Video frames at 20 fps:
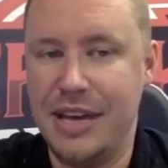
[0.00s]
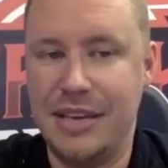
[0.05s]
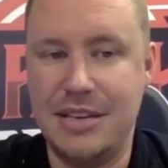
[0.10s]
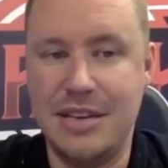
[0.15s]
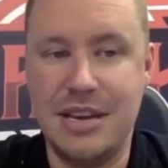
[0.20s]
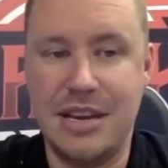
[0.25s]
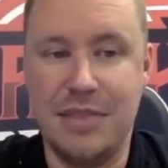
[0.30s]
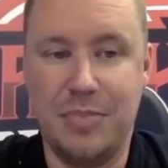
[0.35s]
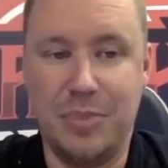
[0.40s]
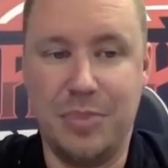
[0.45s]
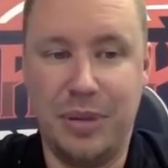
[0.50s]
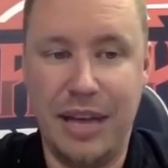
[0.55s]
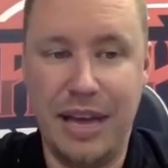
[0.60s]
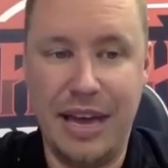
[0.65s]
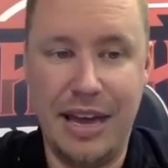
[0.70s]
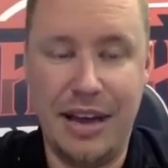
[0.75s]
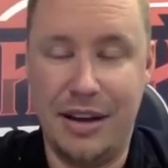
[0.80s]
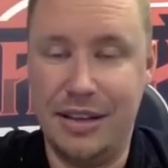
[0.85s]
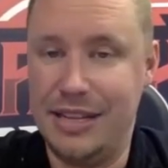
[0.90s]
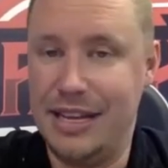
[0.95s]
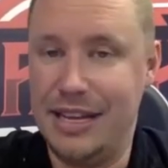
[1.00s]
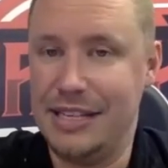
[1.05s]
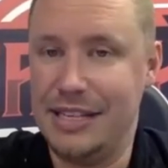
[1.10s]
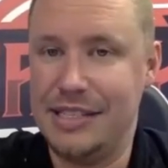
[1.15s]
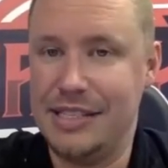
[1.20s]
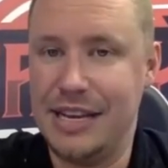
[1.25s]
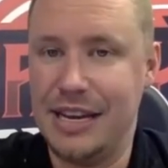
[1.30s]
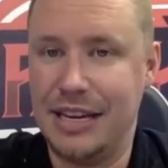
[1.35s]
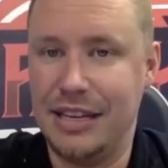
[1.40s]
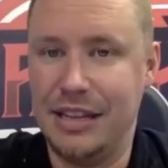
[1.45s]
He can play on that
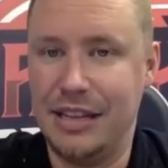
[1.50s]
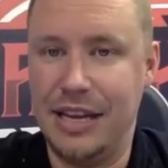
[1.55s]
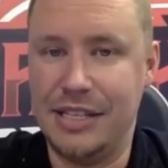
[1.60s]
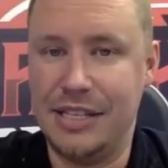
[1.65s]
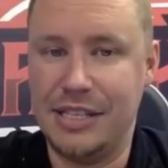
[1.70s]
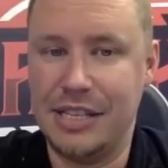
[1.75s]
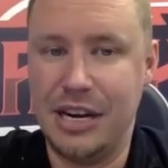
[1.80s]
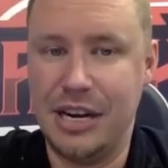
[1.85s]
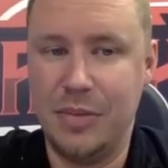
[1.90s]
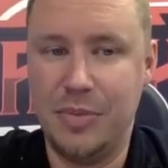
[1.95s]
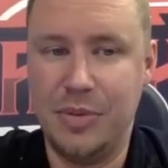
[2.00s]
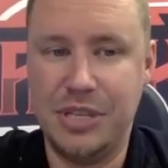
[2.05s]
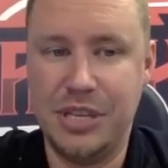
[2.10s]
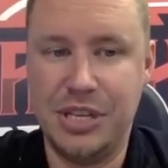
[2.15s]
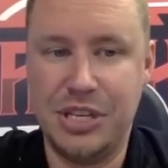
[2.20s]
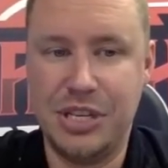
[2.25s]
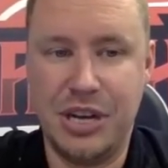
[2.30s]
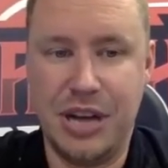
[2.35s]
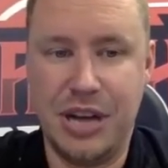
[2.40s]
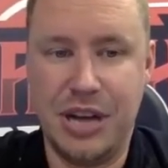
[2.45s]
second line center position.